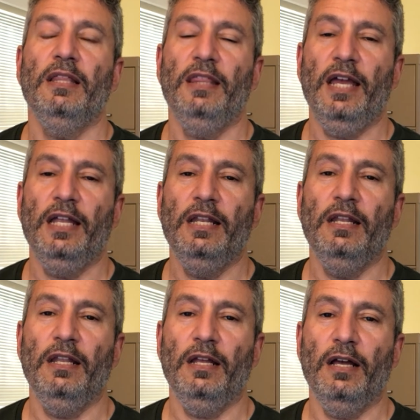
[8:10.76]

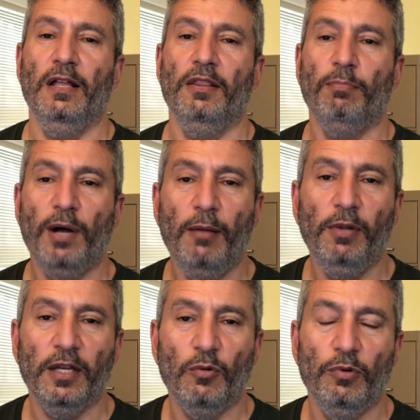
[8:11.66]
then the
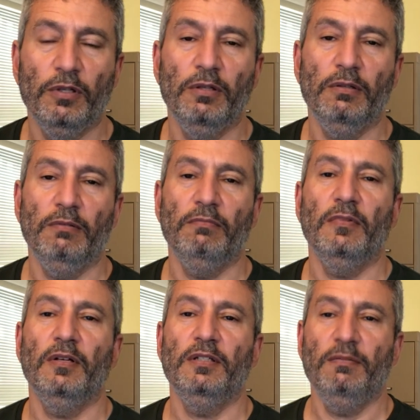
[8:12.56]
public will
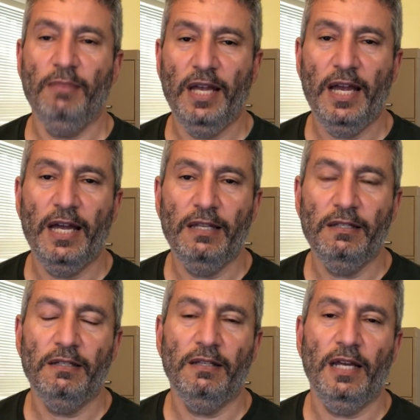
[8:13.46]

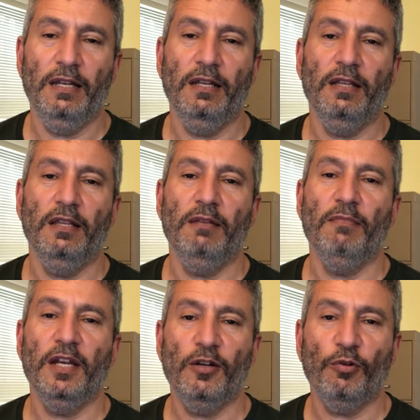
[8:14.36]
demand that the
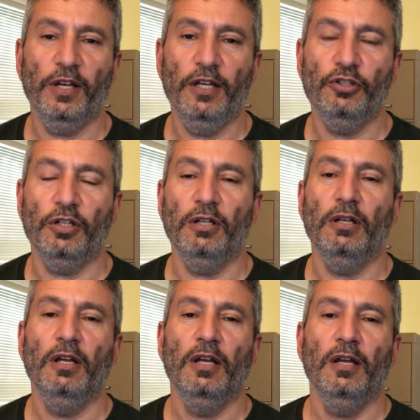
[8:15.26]
money creation
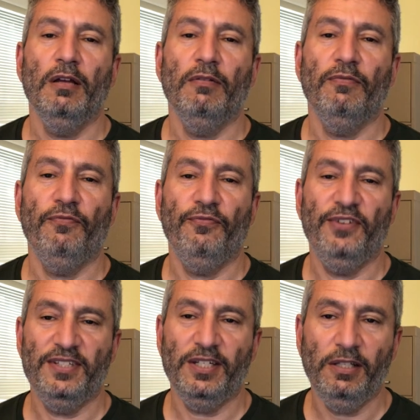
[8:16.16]

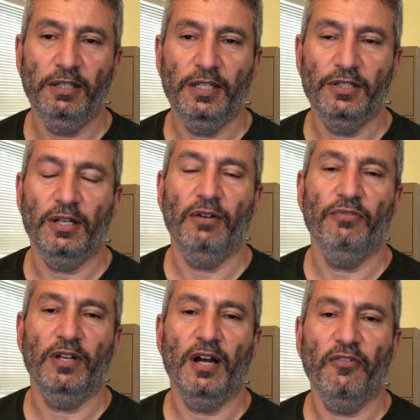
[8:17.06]
facilities of
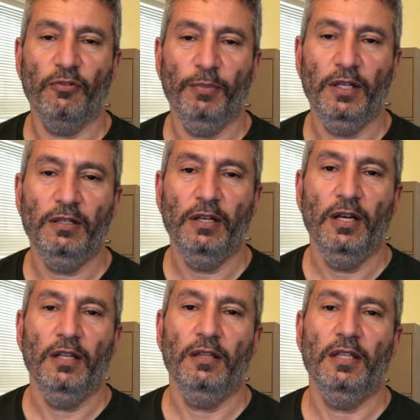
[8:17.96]
the government,
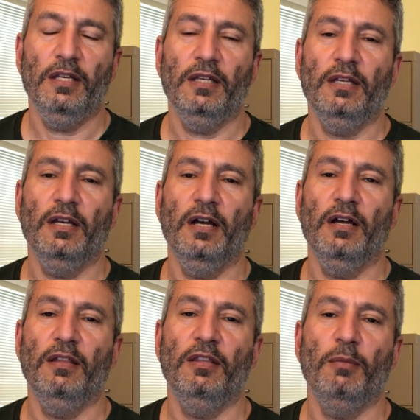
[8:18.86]
the
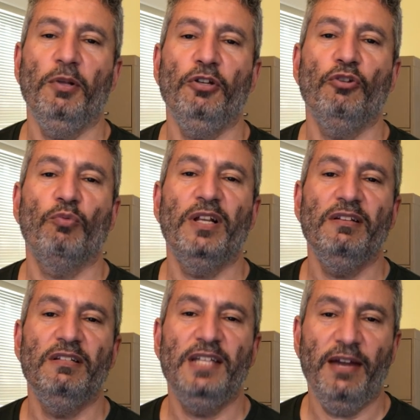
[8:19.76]
ability to
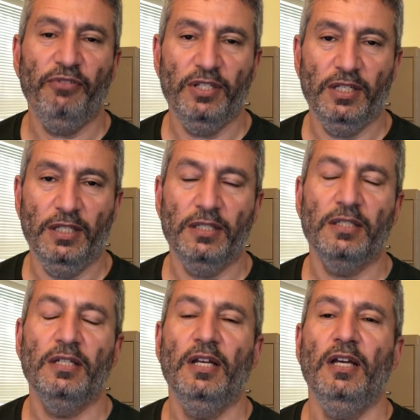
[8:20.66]
run
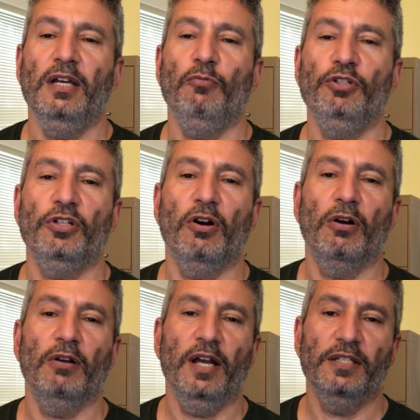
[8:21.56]
deficits, which
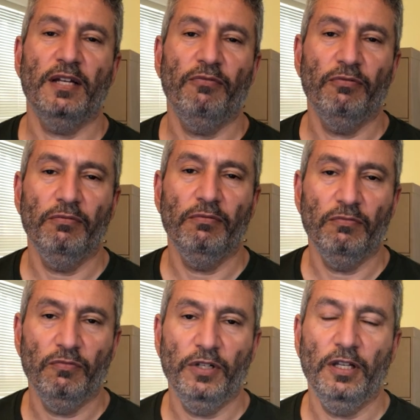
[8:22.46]
are, as I've
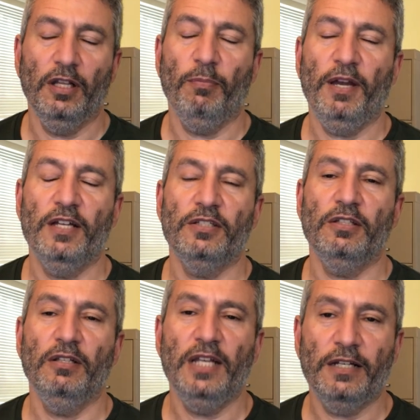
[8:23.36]
written in the past,
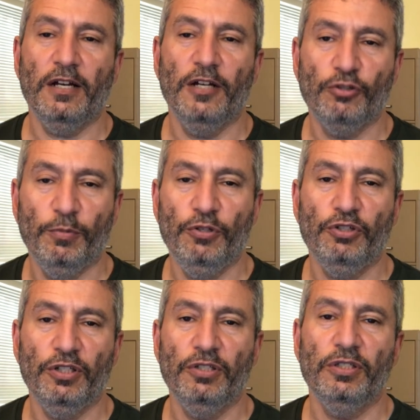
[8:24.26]
net
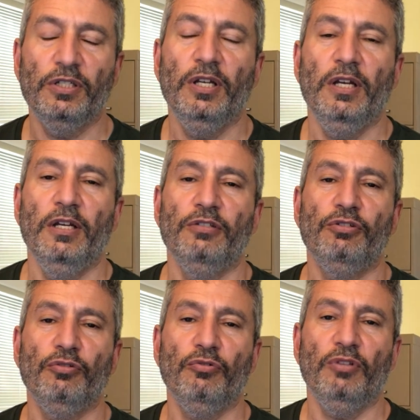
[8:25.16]
contributions
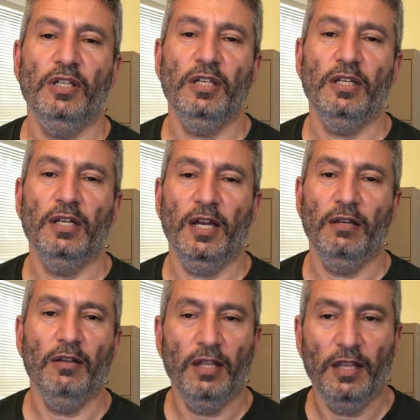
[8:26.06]
to the,
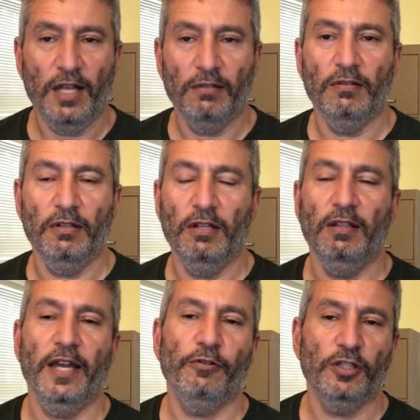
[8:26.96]
and that
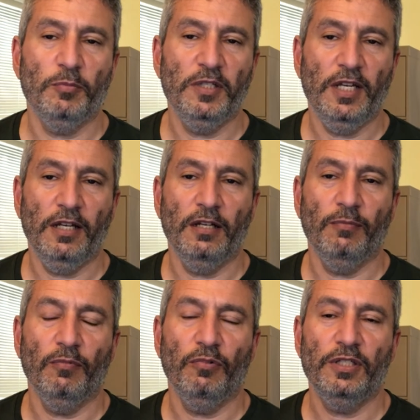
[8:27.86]
language has been taken up
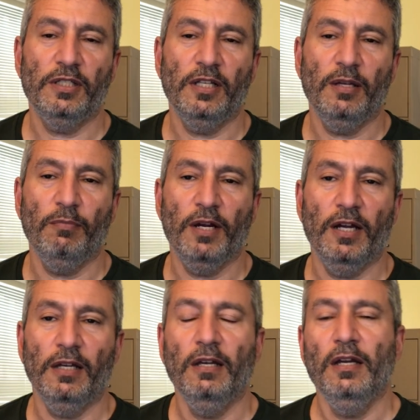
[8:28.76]
recently
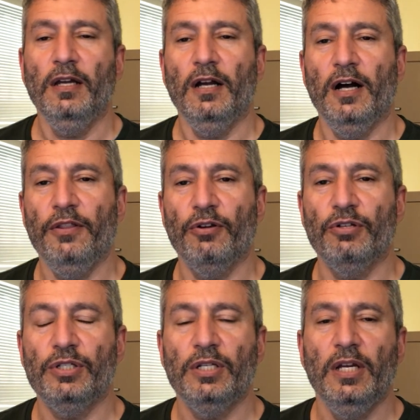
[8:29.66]
by
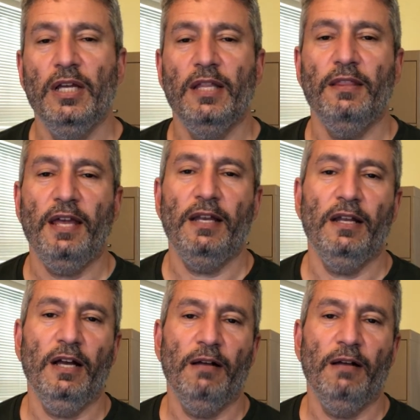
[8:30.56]
others, that